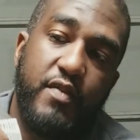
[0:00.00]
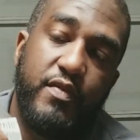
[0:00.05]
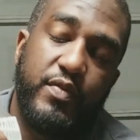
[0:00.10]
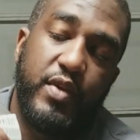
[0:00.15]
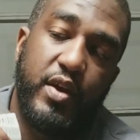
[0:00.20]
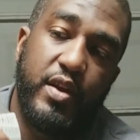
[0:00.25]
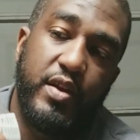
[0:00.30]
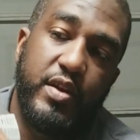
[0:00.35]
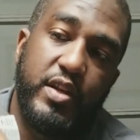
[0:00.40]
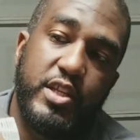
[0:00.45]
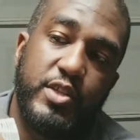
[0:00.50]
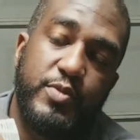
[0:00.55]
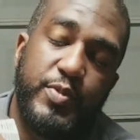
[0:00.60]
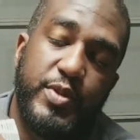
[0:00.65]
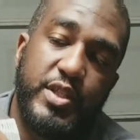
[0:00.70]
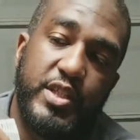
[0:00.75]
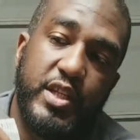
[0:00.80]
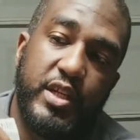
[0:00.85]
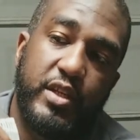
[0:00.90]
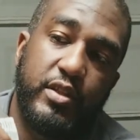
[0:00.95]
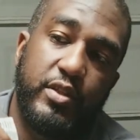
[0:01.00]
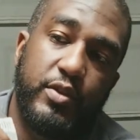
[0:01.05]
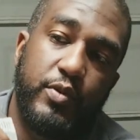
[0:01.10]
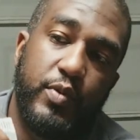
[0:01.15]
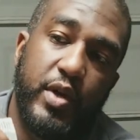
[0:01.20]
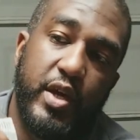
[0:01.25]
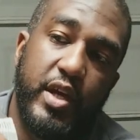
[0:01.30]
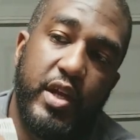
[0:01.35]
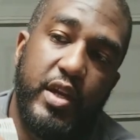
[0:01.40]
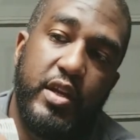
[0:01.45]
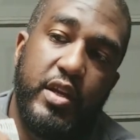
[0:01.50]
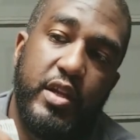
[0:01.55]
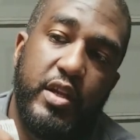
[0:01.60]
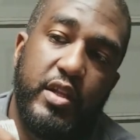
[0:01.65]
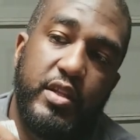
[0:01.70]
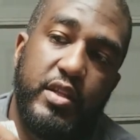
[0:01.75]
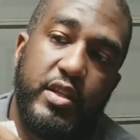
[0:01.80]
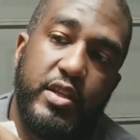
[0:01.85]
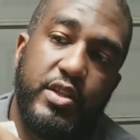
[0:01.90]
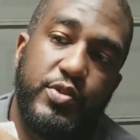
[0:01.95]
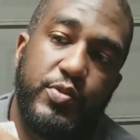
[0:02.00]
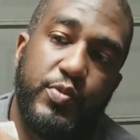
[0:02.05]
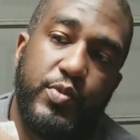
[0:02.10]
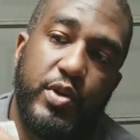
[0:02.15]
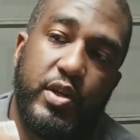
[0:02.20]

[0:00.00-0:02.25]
valve on this particular one.